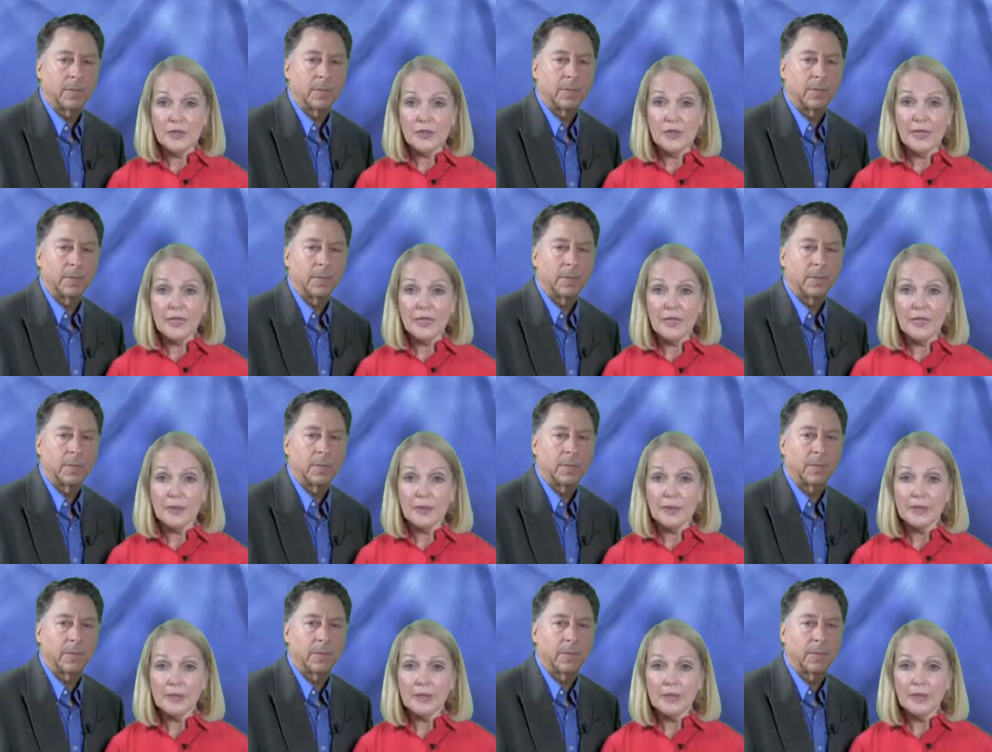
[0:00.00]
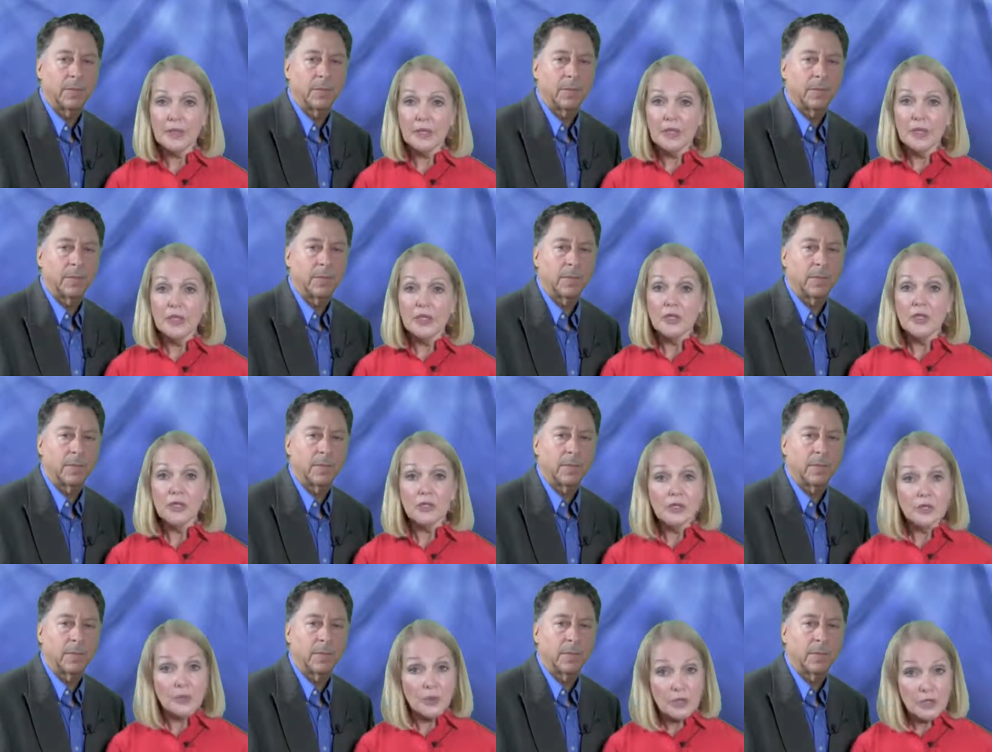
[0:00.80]
Speaker 1: sign up. Your
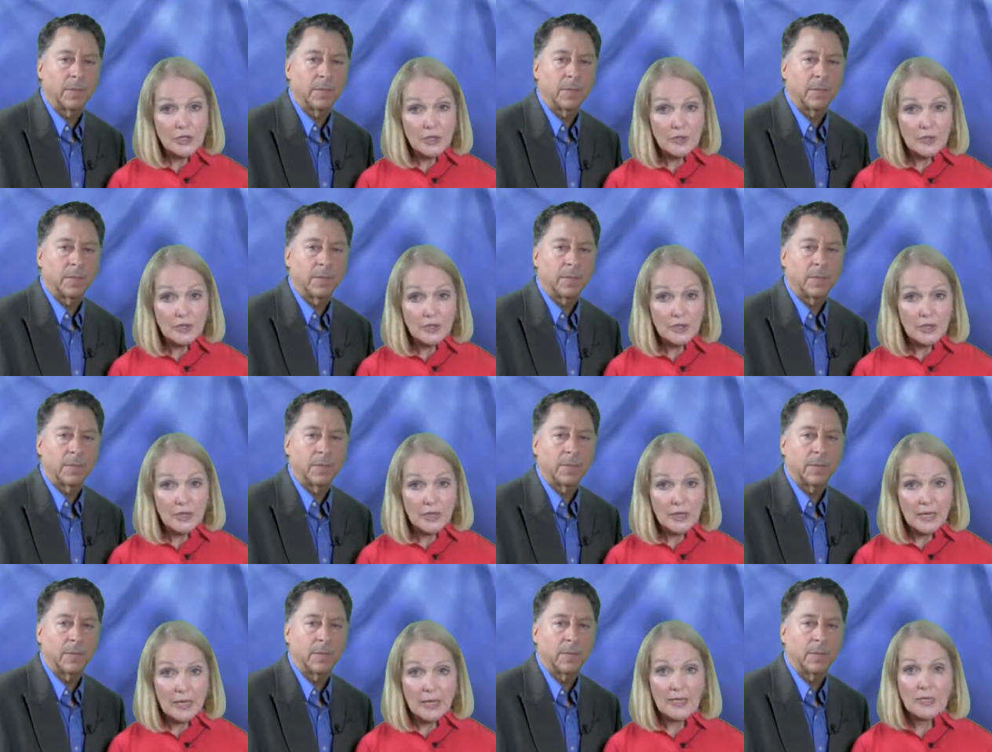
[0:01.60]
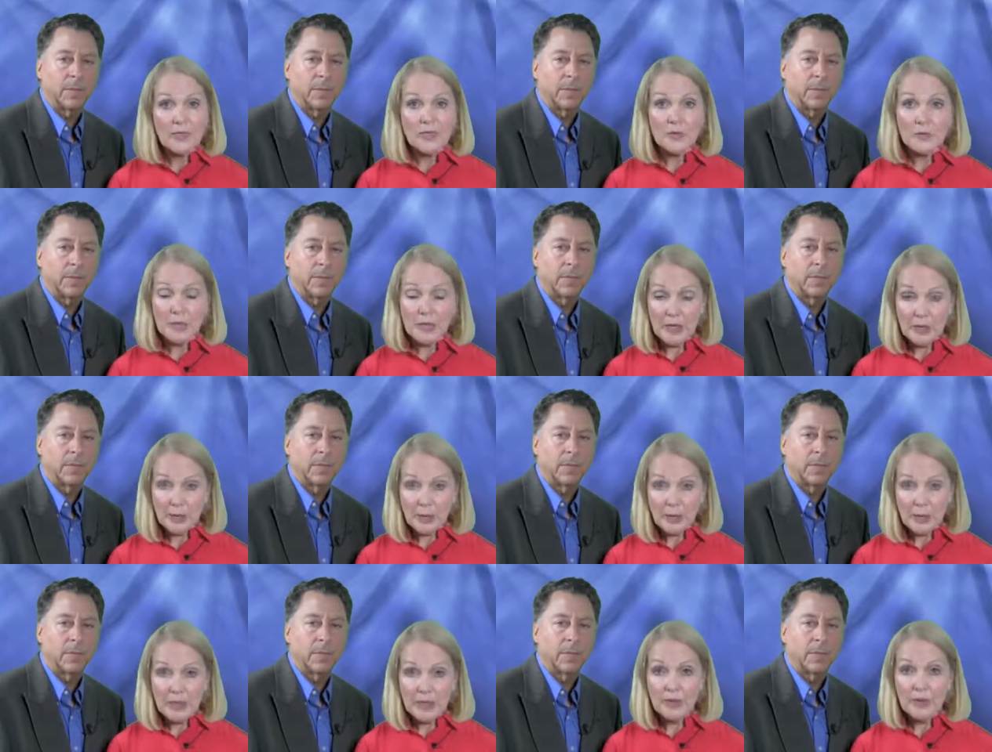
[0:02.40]
tuition for the class is
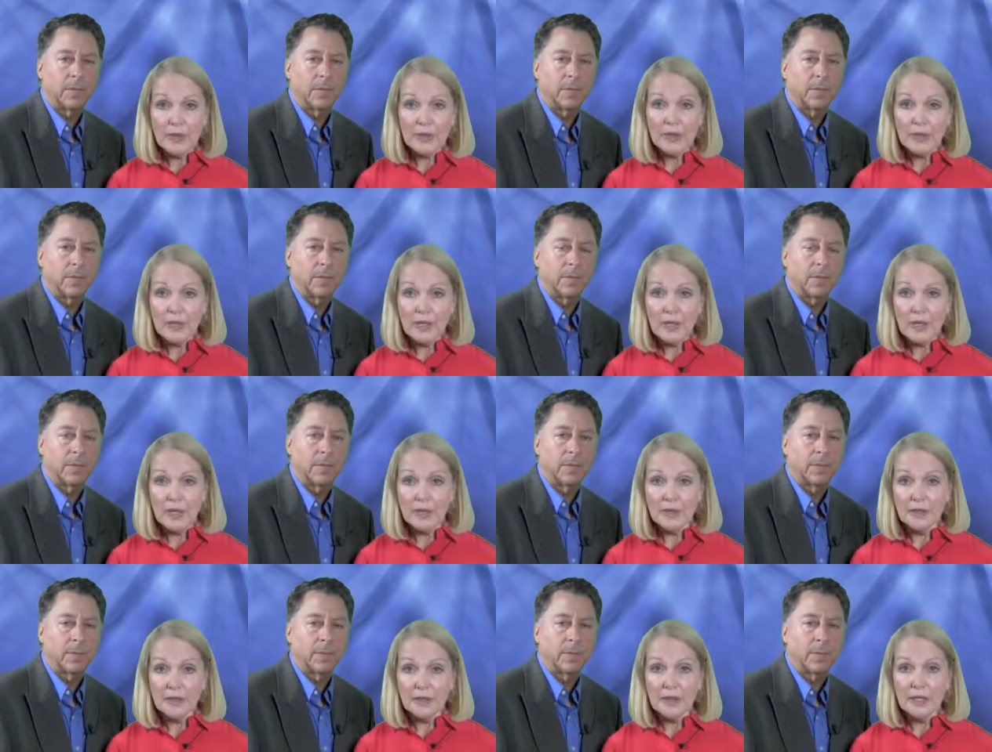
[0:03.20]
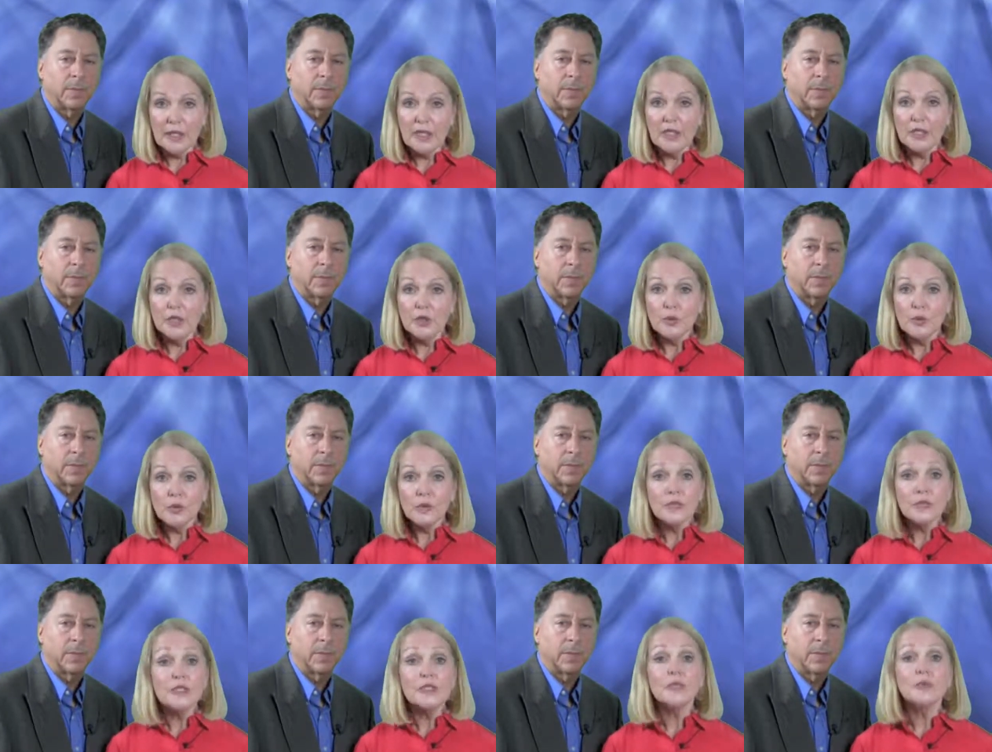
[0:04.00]
payable by credit card. You will
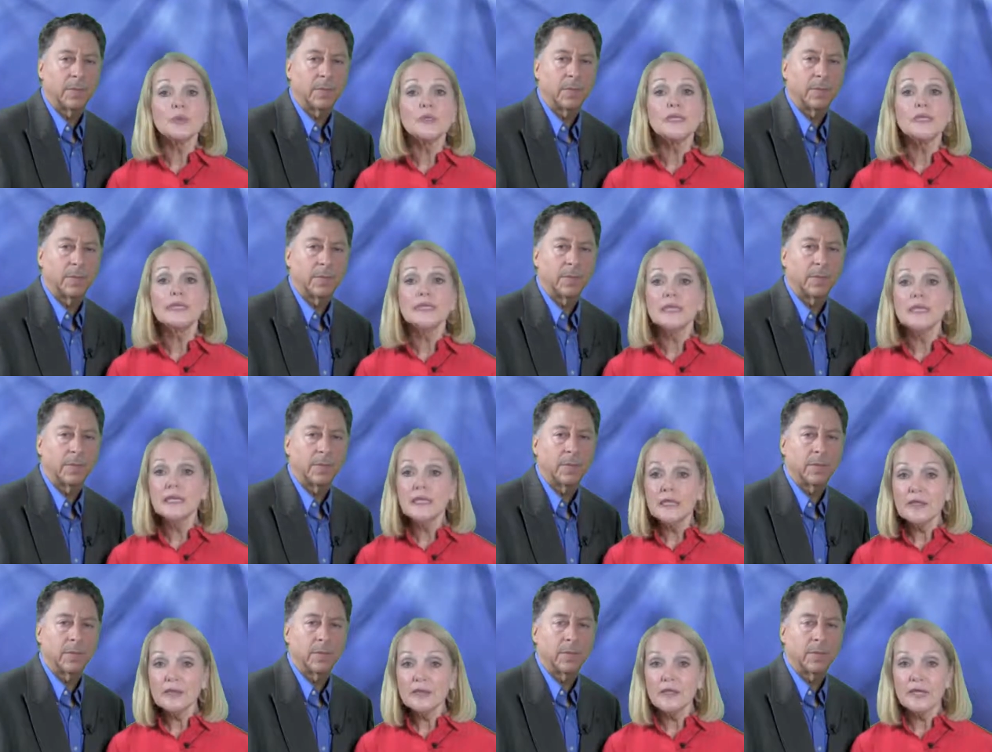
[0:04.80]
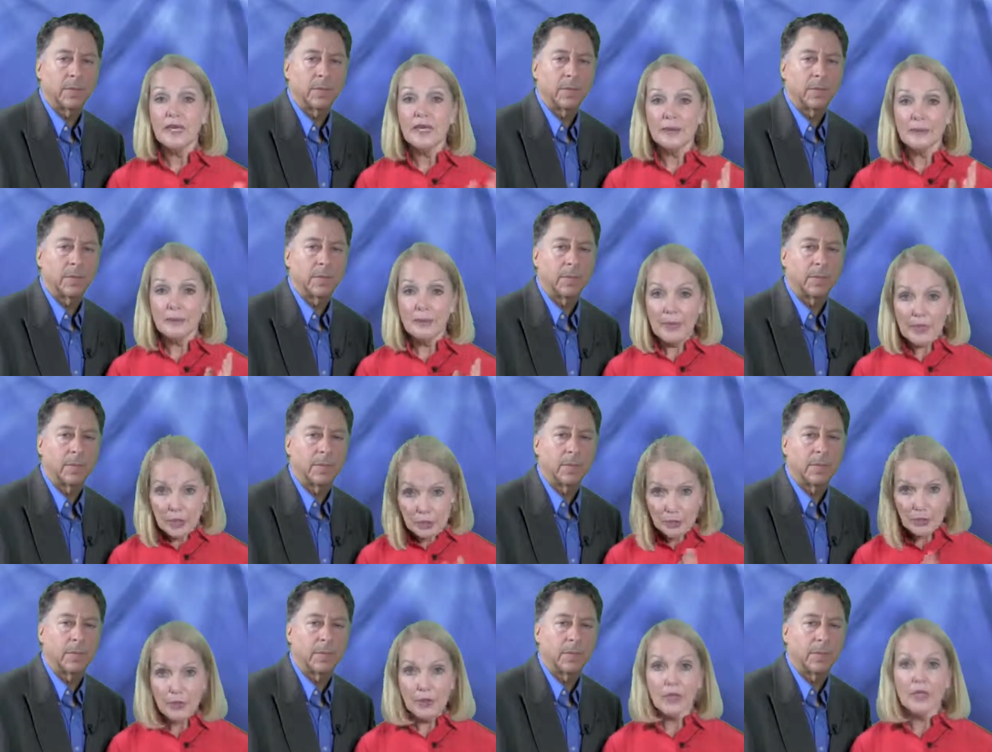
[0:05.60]
feel relieved and
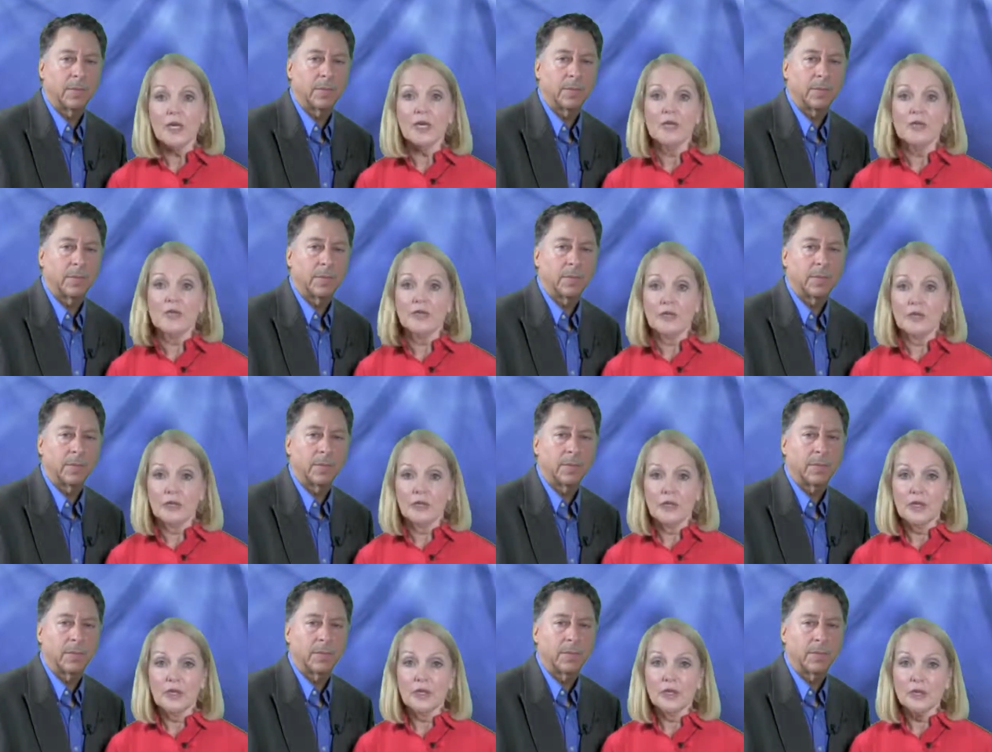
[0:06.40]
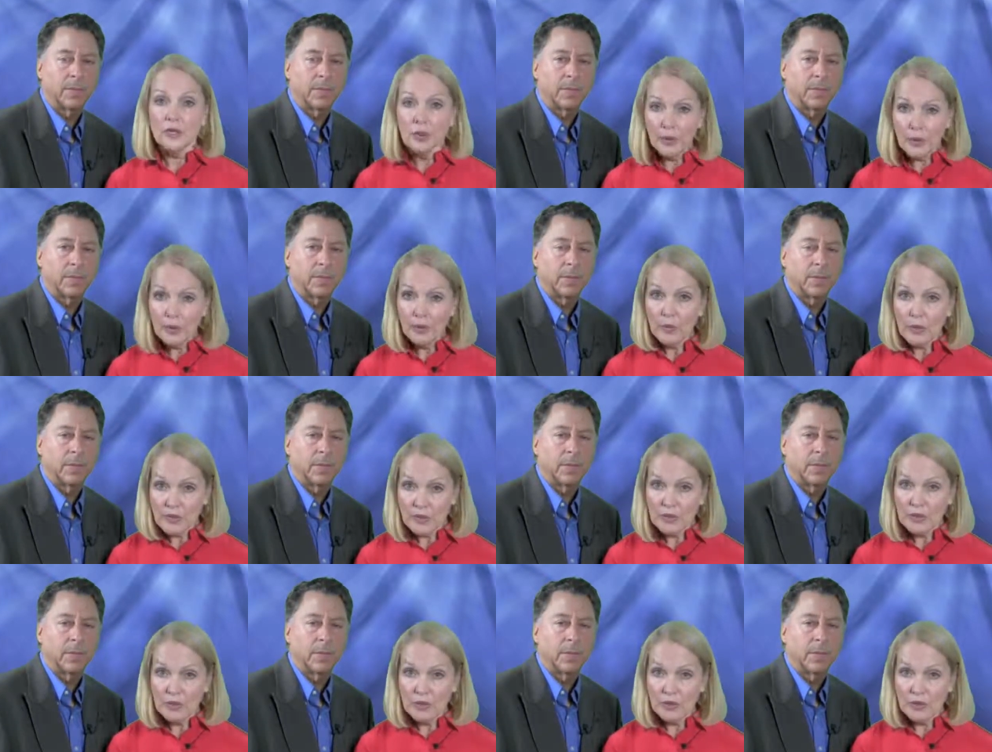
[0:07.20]
much more confident knowing what to